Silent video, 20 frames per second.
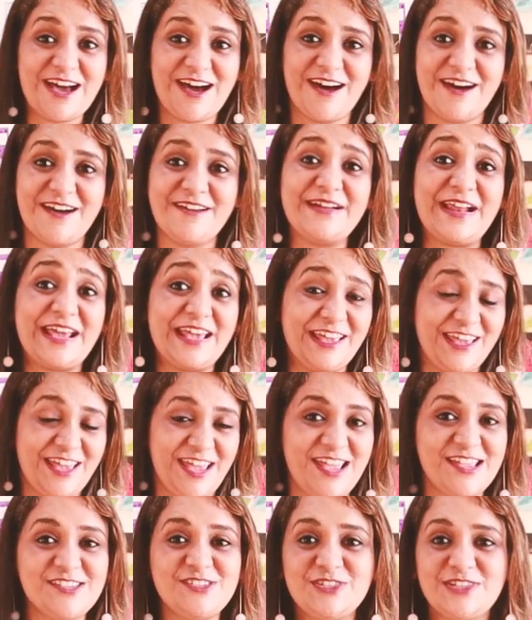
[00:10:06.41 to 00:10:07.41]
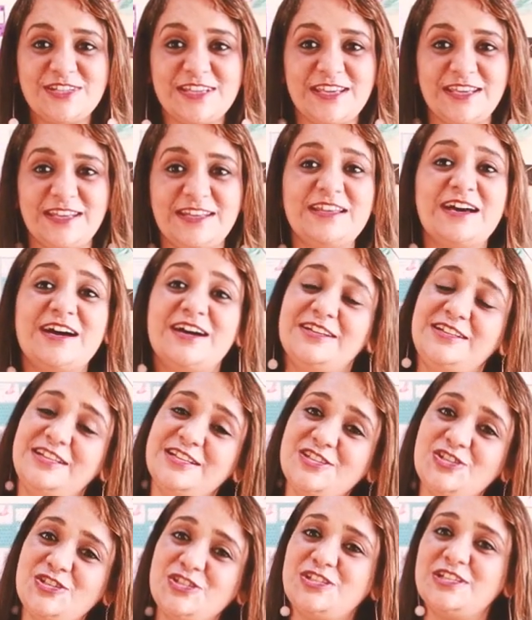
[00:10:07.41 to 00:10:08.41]
are engaged in a
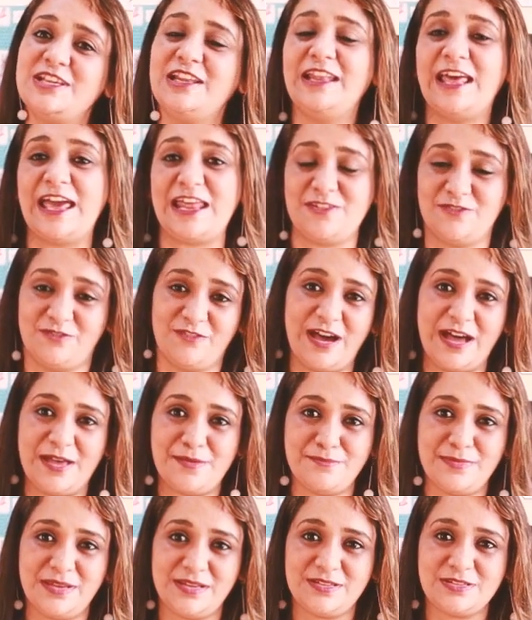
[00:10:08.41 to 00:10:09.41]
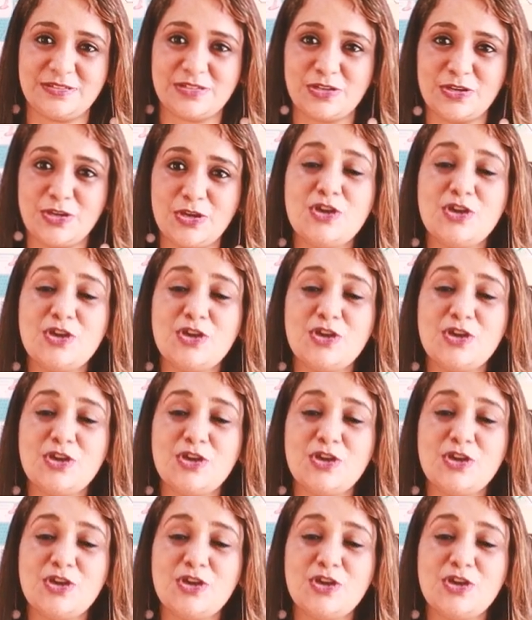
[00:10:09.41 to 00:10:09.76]
digital environment.